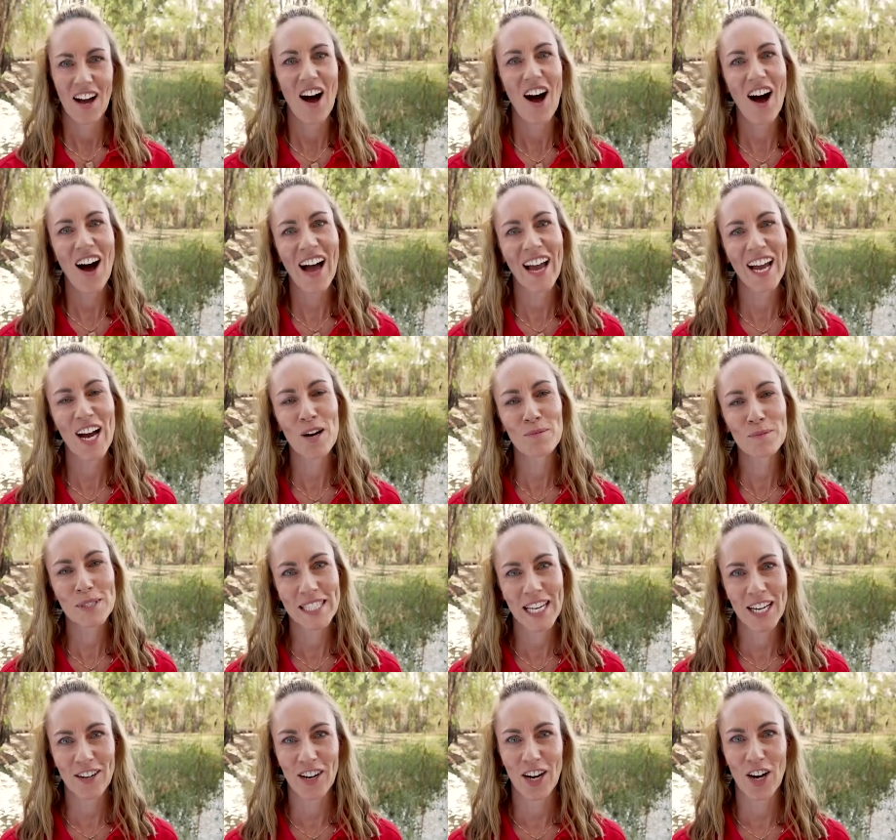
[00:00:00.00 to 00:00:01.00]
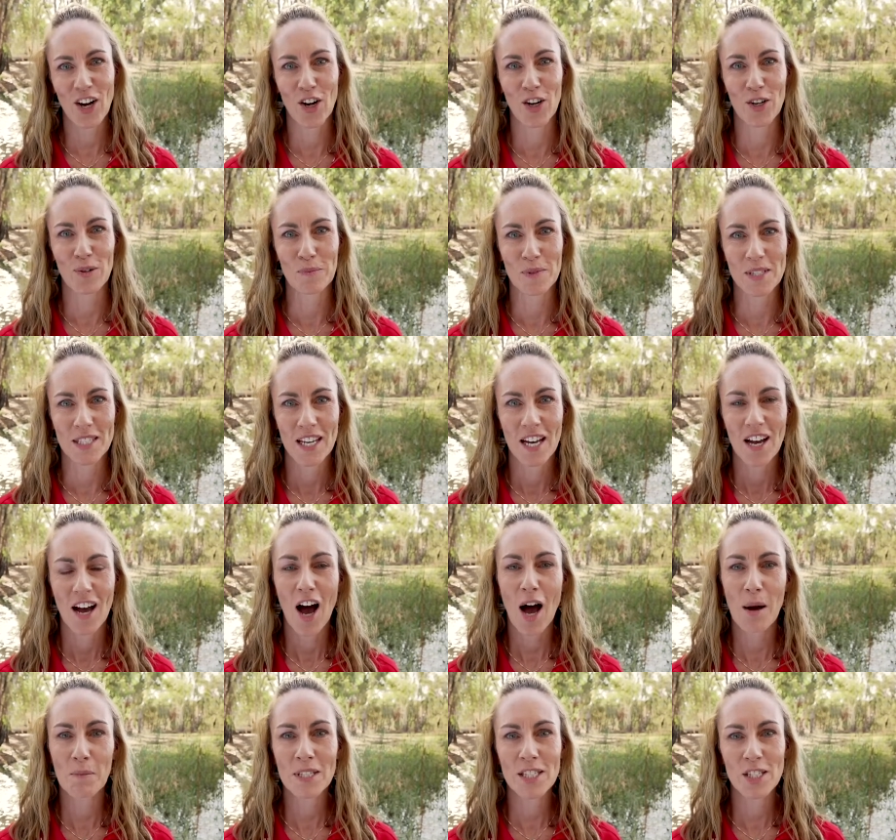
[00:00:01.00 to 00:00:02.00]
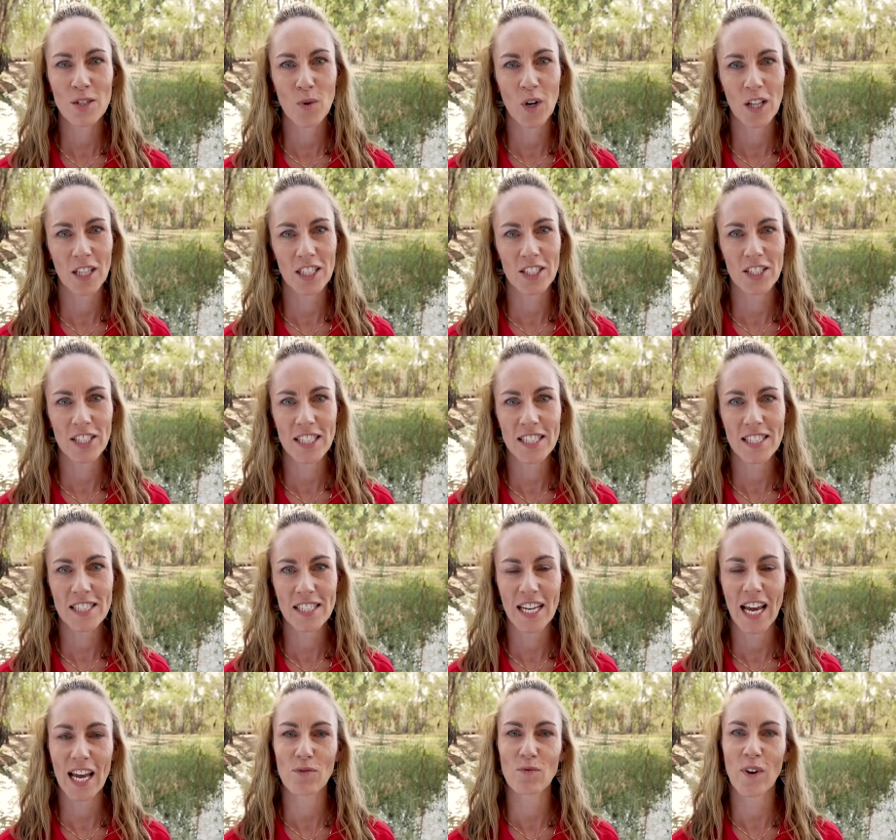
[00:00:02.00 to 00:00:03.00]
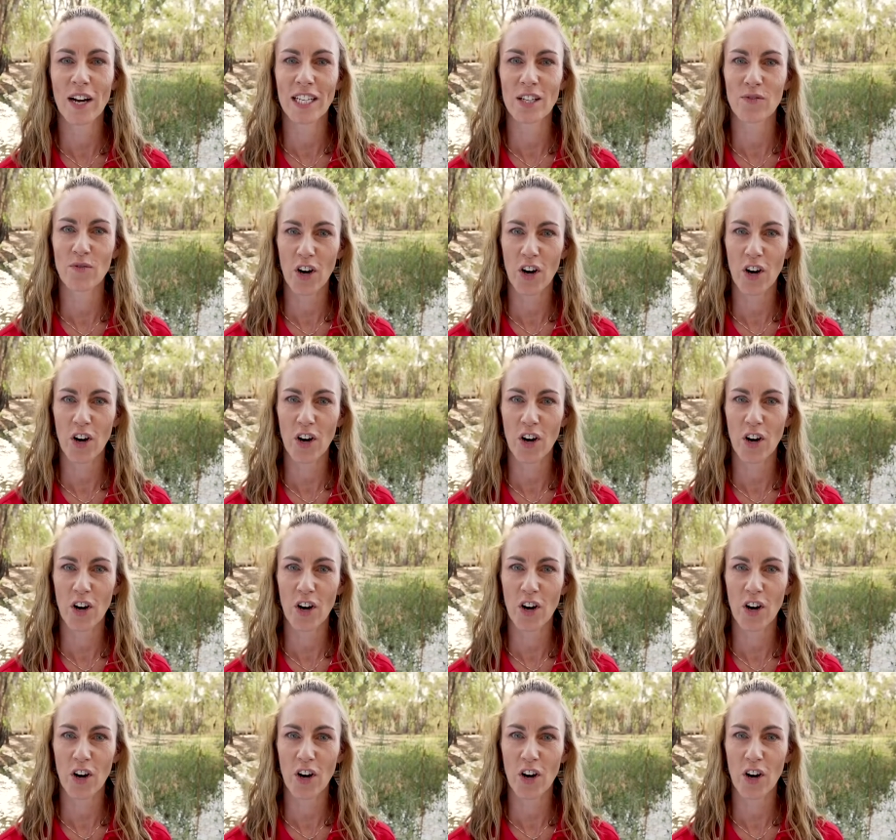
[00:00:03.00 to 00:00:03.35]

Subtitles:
Hi, I'm Sarah Holmes. I'm a zoologist and run